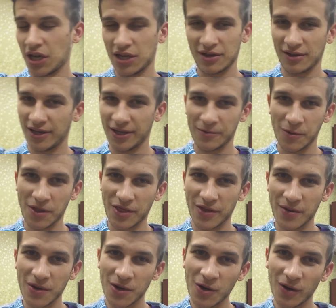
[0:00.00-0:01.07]
I went
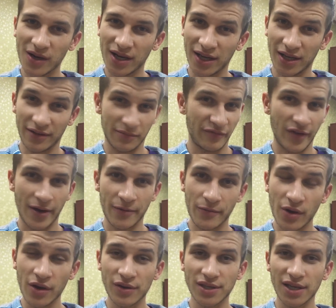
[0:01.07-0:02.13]
through and I
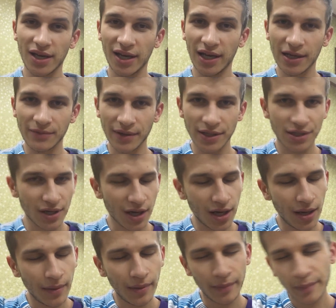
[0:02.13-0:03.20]
found Rosa, and we took
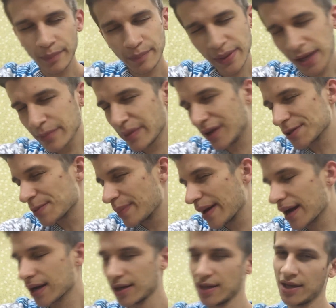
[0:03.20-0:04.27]
a big bus
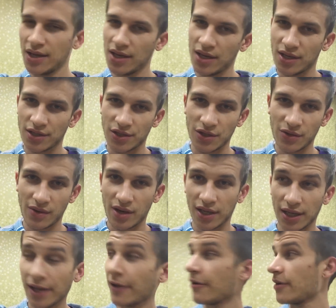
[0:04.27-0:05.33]
back
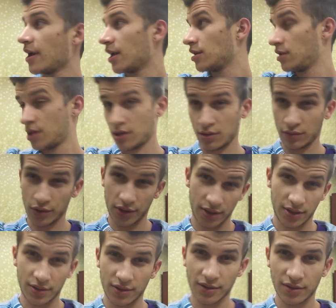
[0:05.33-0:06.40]
to here, and then I'm
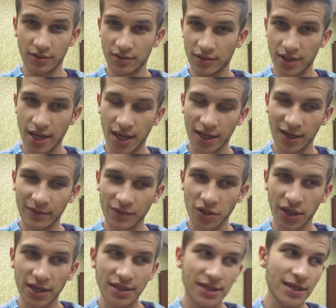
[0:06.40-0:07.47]
just kicking. I've
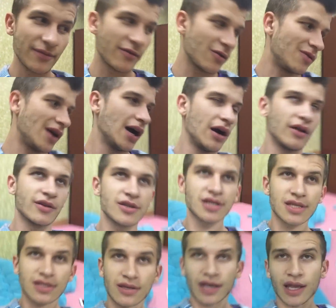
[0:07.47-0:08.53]
been trying to sleep for a while and
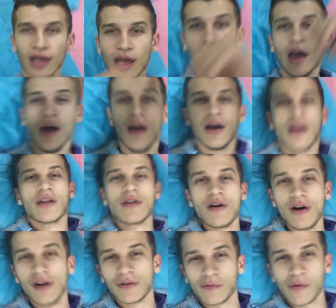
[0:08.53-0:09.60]
just like
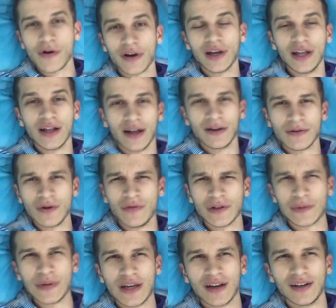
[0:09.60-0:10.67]
not working. I don't know if
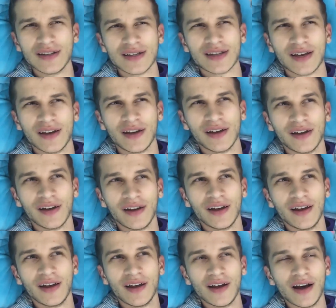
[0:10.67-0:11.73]
it's because
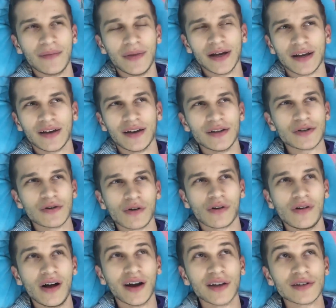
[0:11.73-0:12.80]
my
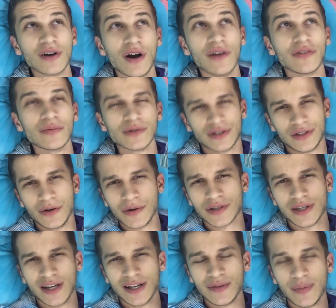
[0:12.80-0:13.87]
internal clock is off, or I'm just so
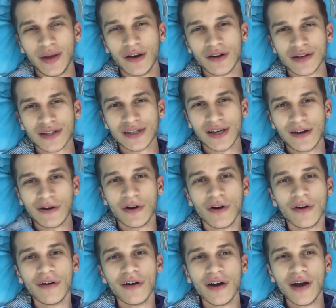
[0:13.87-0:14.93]
excited to be here to see
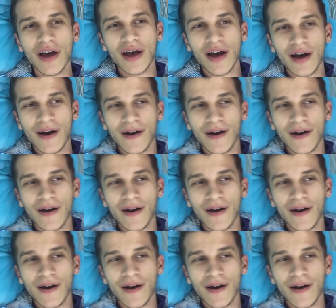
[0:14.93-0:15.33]
her,